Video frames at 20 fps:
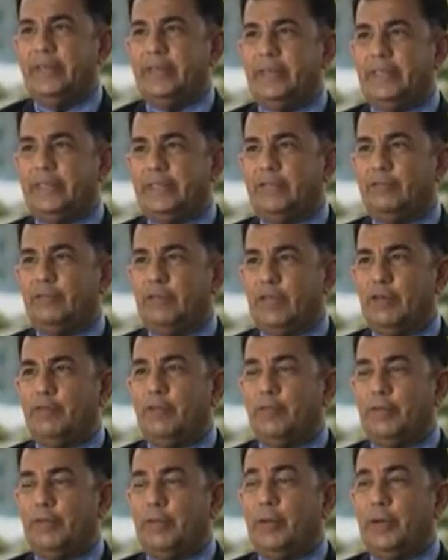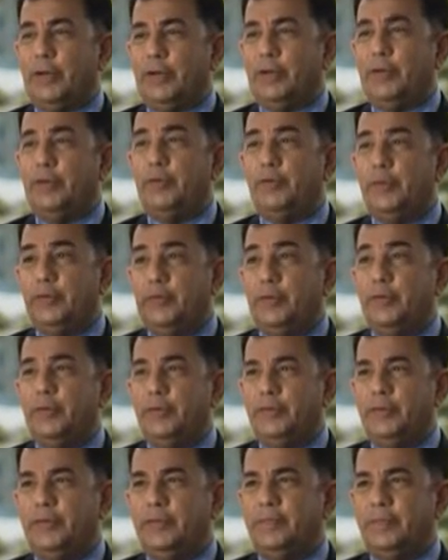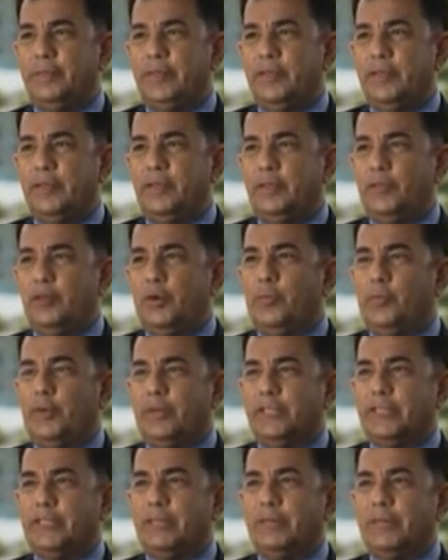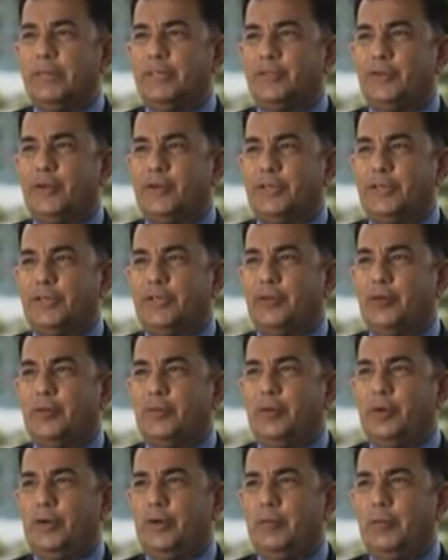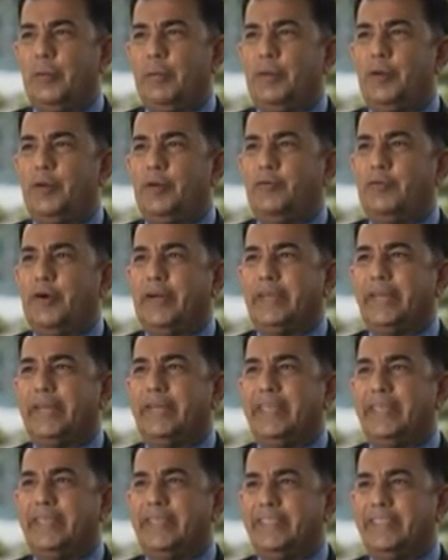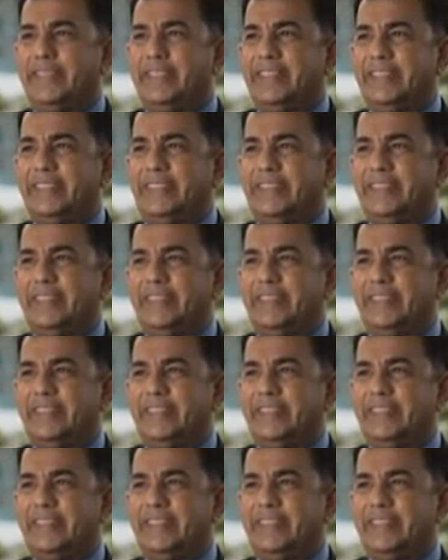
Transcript: I say if you give your body good food, your body is the best doctor and your body will be able to fight any disease.